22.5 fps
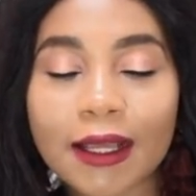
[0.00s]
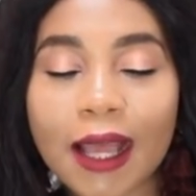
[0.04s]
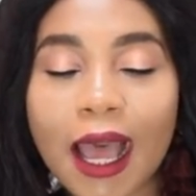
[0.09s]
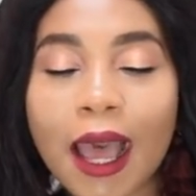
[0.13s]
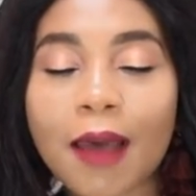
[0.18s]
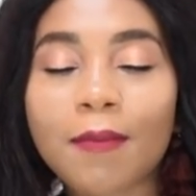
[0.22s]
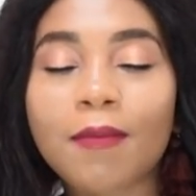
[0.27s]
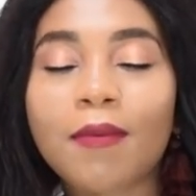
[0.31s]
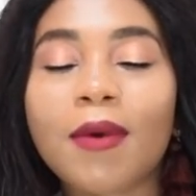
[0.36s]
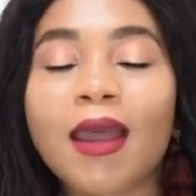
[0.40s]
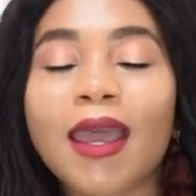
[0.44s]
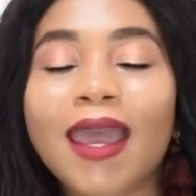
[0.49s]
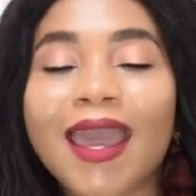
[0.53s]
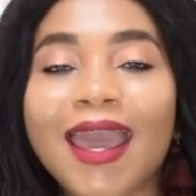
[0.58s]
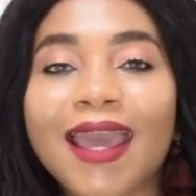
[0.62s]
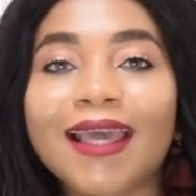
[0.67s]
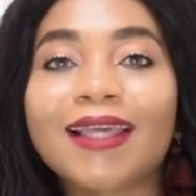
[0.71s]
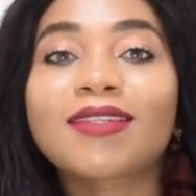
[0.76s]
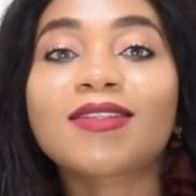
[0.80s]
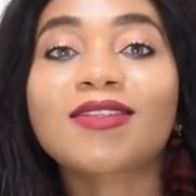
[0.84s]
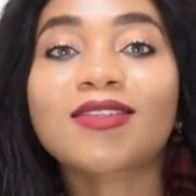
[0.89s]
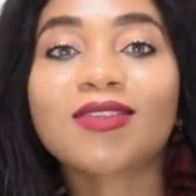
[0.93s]

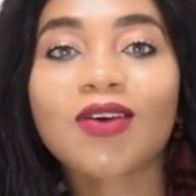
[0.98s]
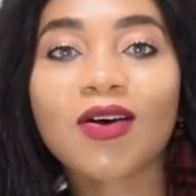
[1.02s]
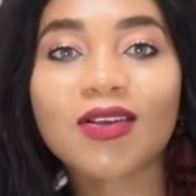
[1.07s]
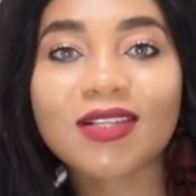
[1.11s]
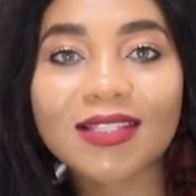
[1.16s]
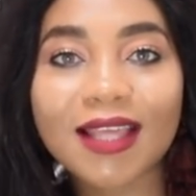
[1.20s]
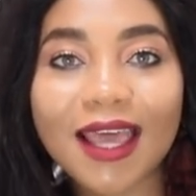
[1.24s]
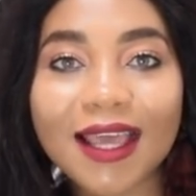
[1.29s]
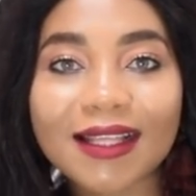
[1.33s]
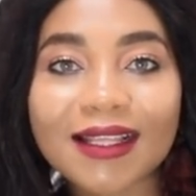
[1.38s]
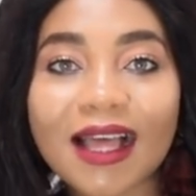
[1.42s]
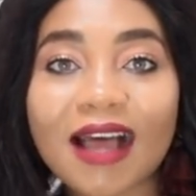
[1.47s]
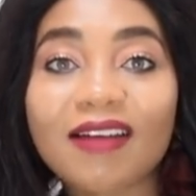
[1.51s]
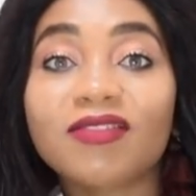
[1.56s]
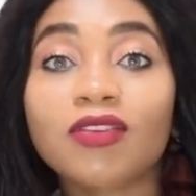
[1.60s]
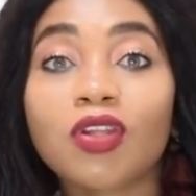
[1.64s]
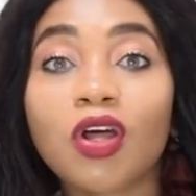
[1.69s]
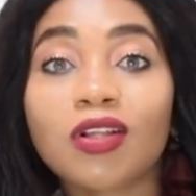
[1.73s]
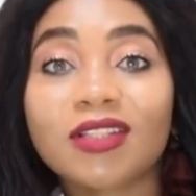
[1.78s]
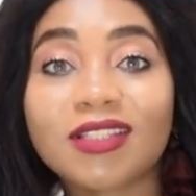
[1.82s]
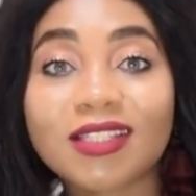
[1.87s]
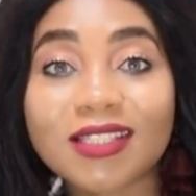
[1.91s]
I've
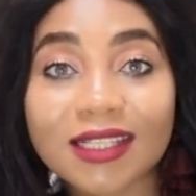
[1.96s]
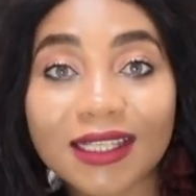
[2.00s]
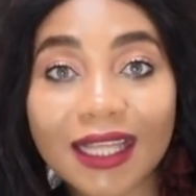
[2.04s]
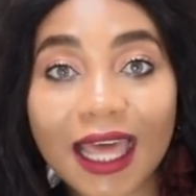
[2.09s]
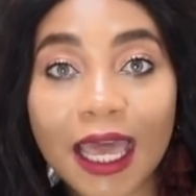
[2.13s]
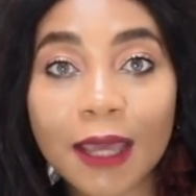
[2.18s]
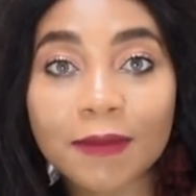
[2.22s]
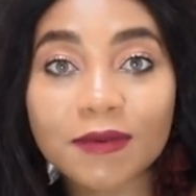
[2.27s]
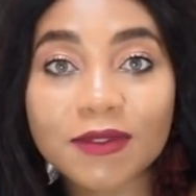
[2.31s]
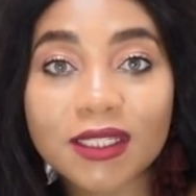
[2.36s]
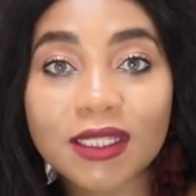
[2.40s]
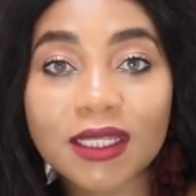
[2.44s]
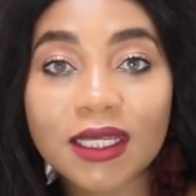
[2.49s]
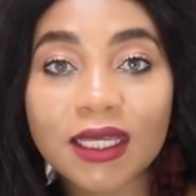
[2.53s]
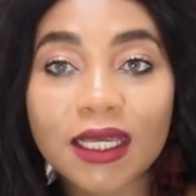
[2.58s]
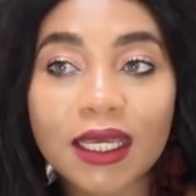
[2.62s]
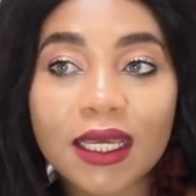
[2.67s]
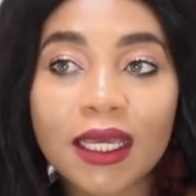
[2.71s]
not slept.